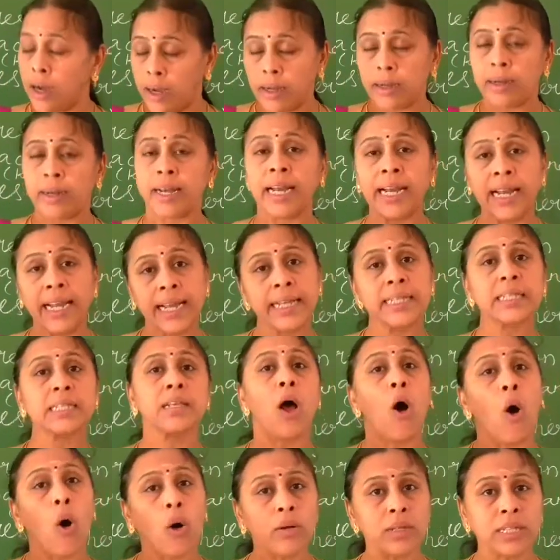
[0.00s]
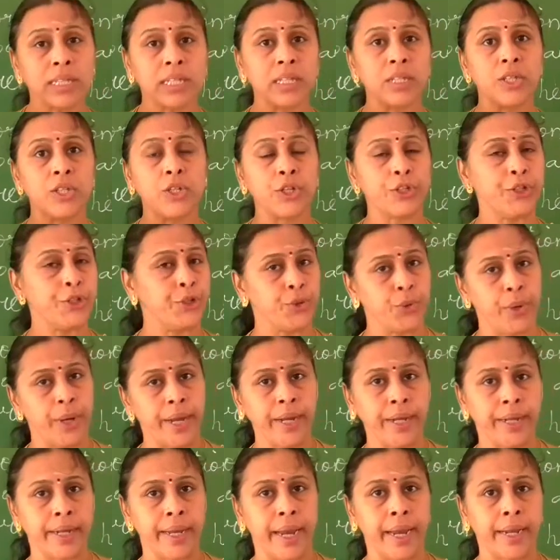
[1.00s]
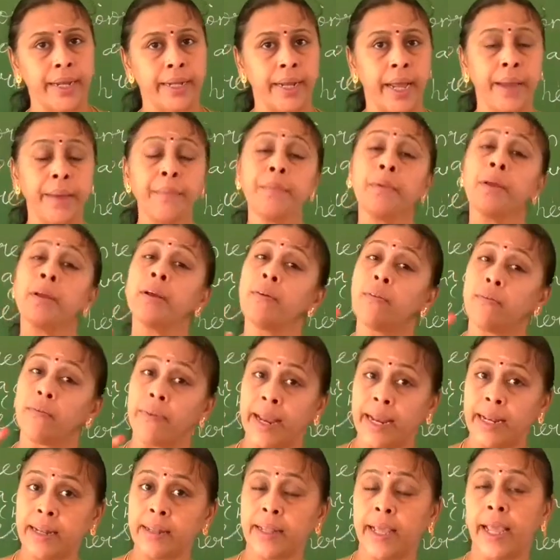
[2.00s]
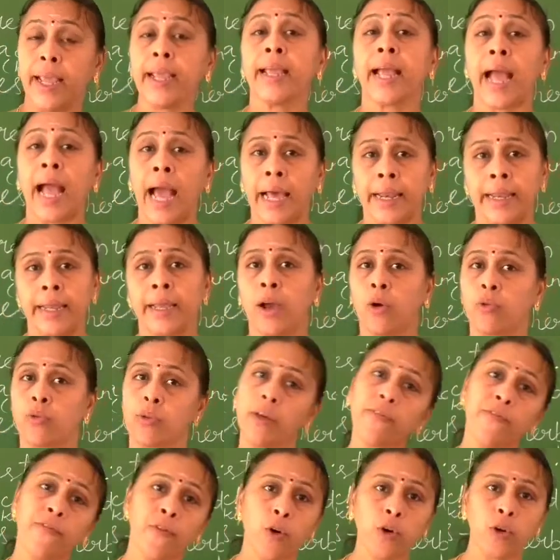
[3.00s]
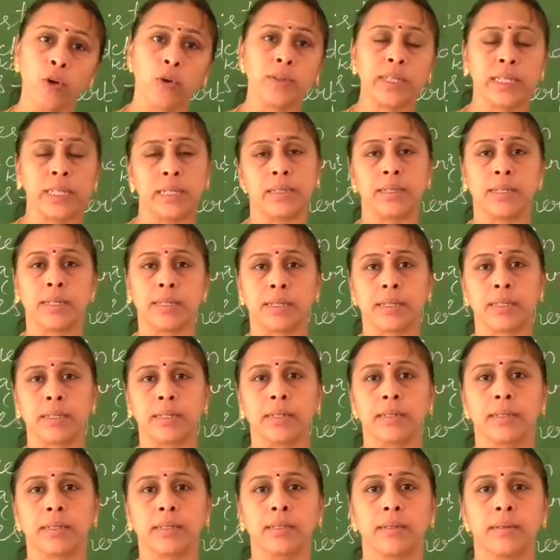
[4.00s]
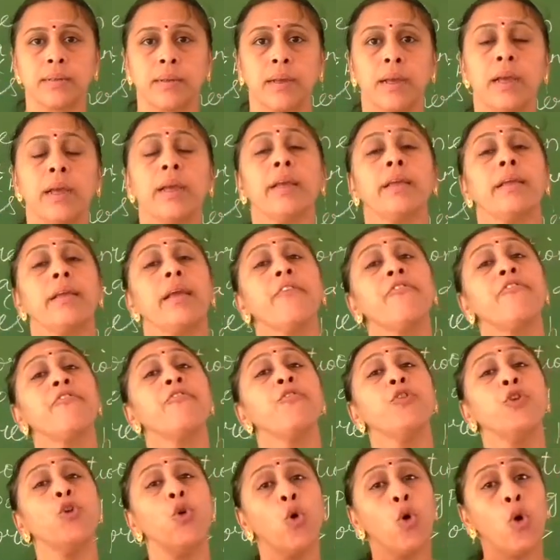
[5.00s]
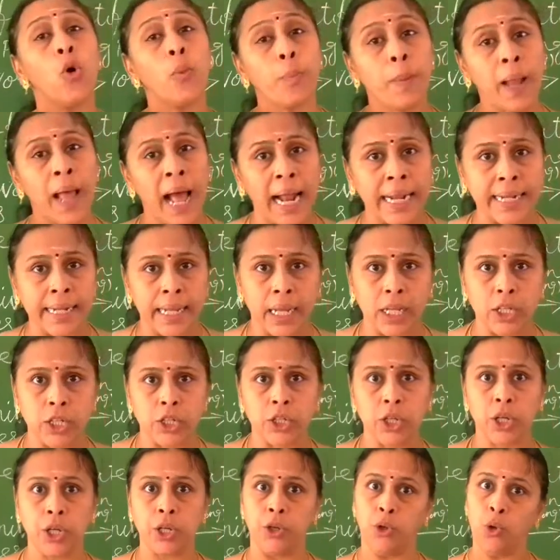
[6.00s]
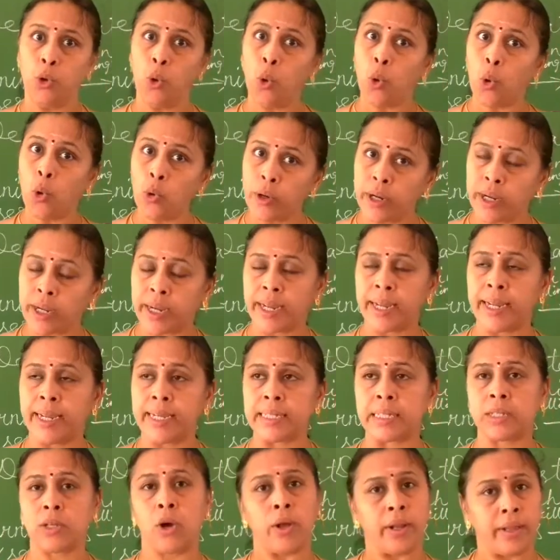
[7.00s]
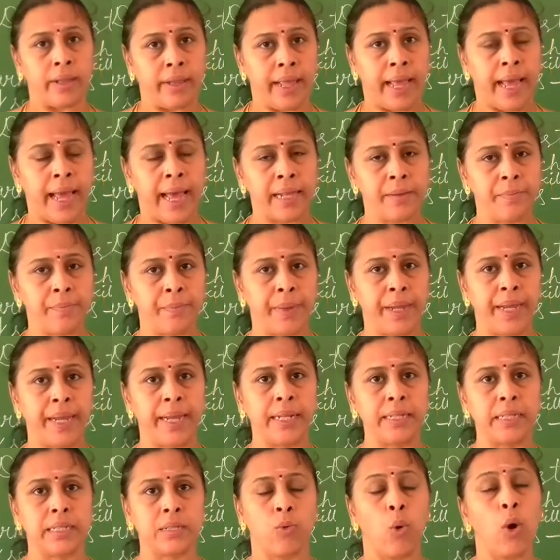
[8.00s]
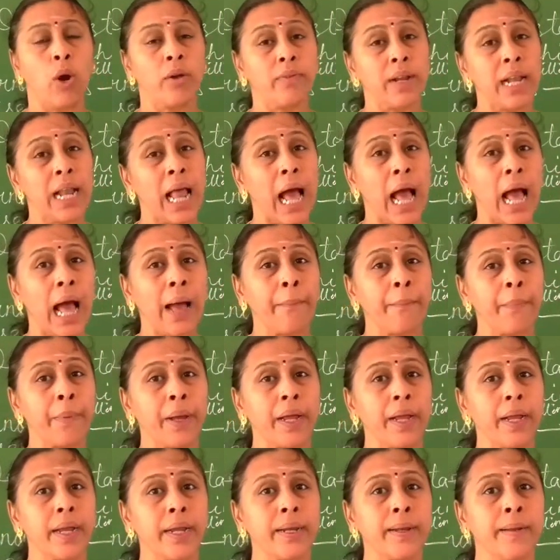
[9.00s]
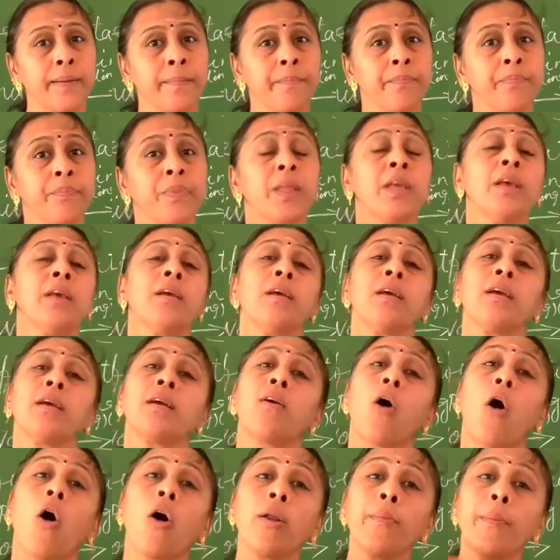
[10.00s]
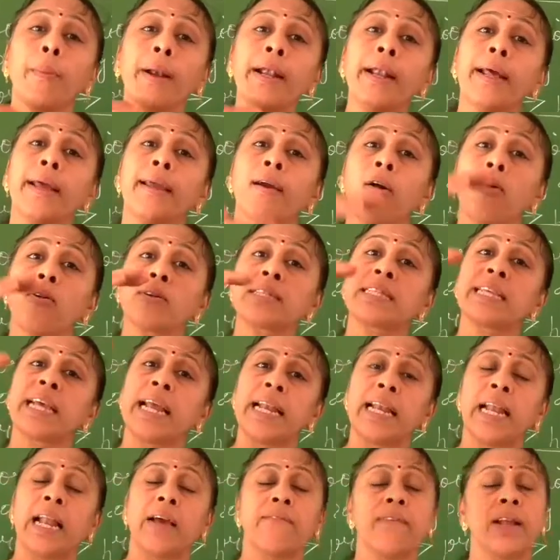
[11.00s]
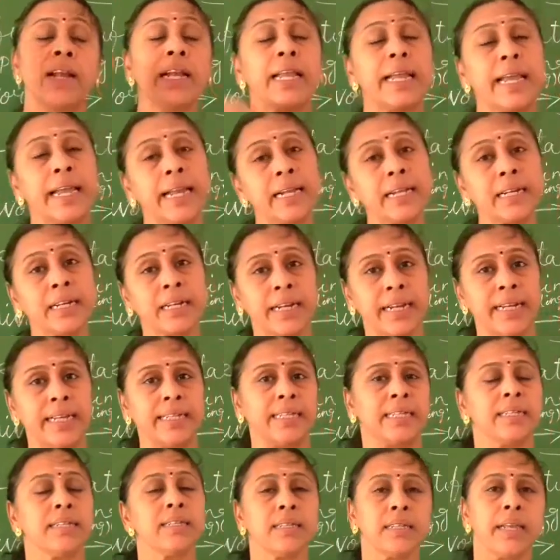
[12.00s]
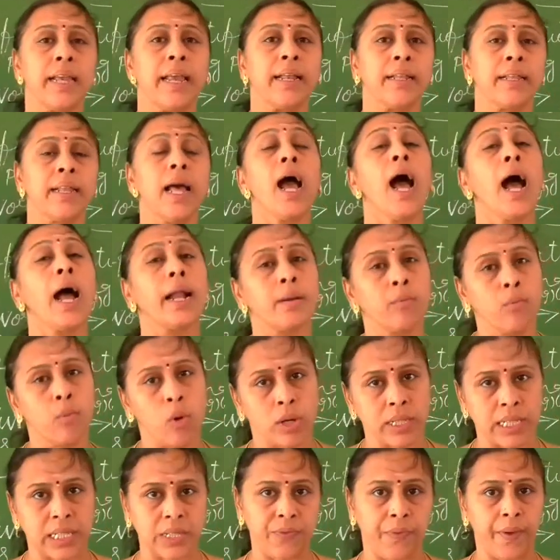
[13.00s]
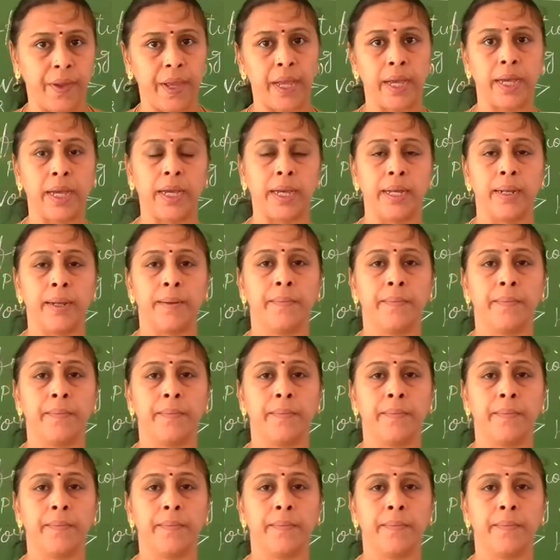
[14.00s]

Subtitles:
release oxygen during daytime when they carry out the photosynthesis. If no plantation, no trees are there, means what will happen? Carbon dioxide level increases in the atmosphere.